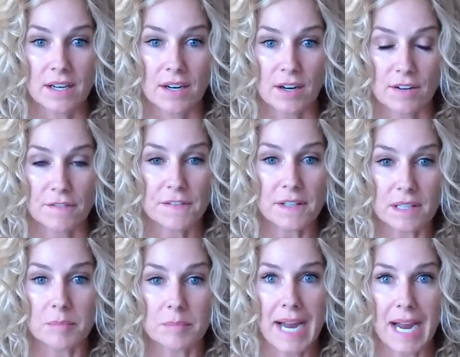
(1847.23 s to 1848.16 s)
feel
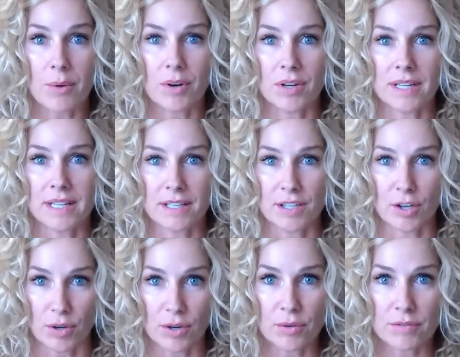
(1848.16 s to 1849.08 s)
empowered in
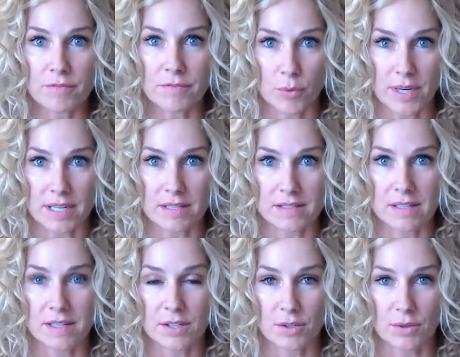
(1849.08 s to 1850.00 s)
your own voice
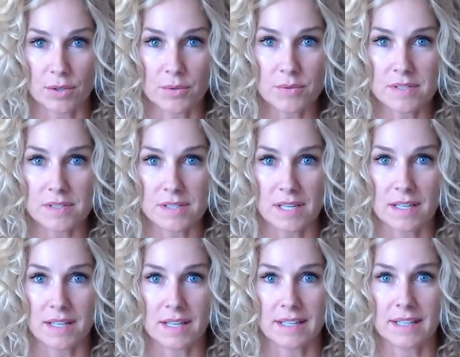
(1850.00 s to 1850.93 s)
and in your own
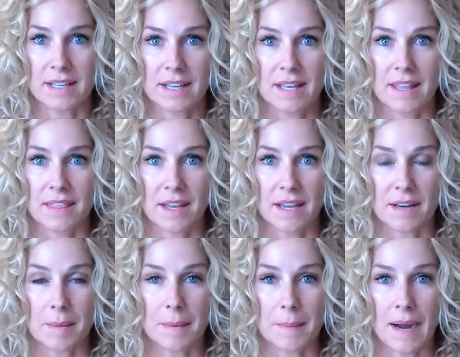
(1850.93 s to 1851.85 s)
standing,
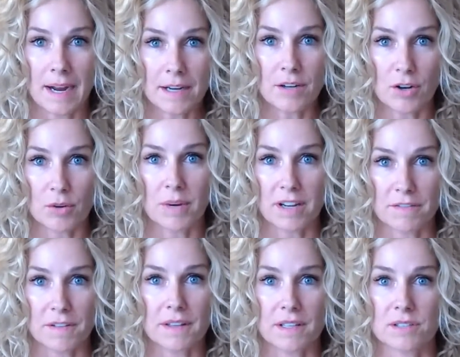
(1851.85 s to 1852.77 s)
that I know my
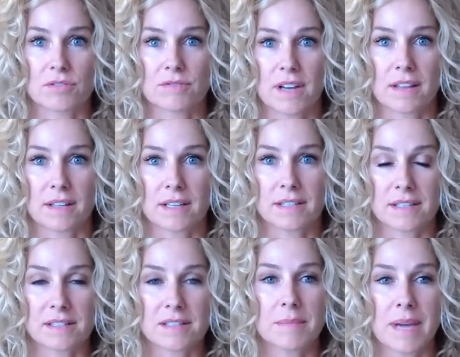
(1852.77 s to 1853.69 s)
feelings are valid. It
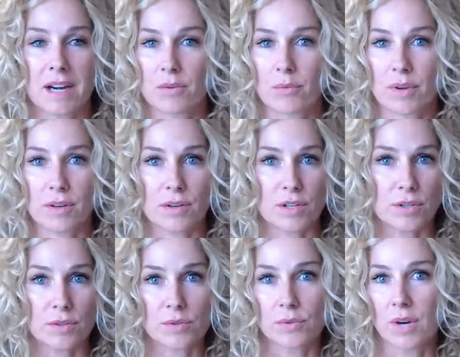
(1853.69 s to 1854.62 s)
doesn't matter whether
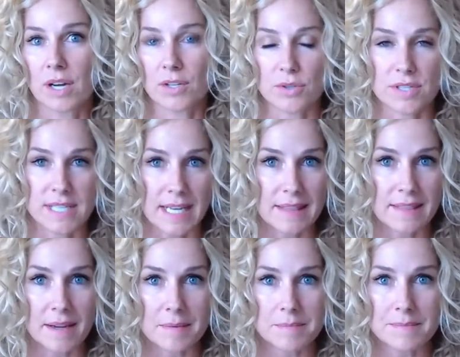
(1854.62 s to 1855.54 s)
you understand
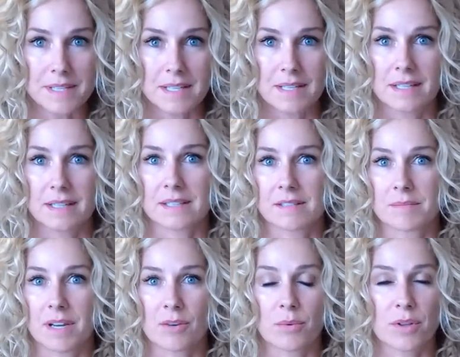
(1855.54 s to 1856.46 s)
them. It doesn't
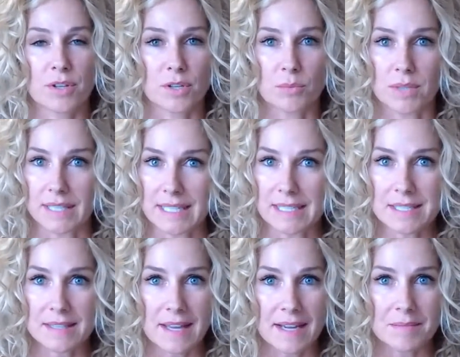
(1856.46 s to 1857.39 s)
matter whether you relate
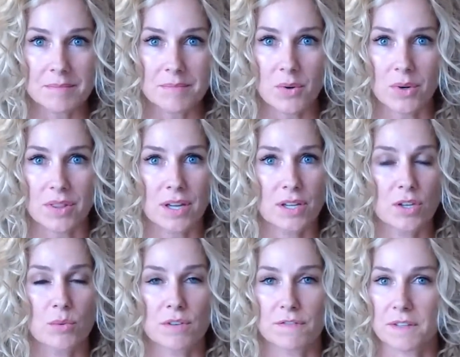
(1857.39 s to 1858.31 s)
to them or that you
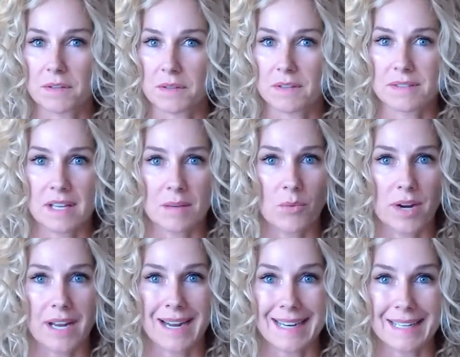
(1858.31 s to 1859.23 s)
would feel the same
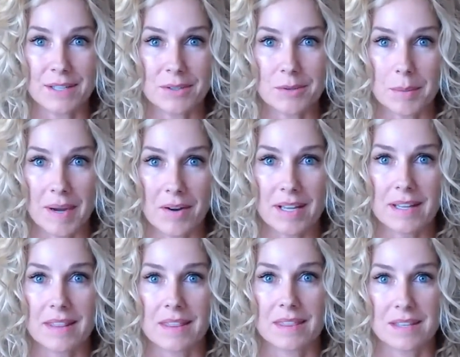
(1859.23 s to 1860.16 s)
way I do about
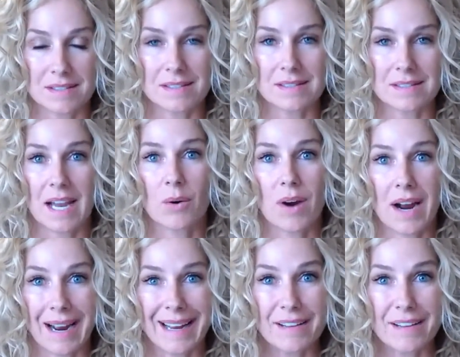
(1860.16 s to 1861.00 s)
it. This is how I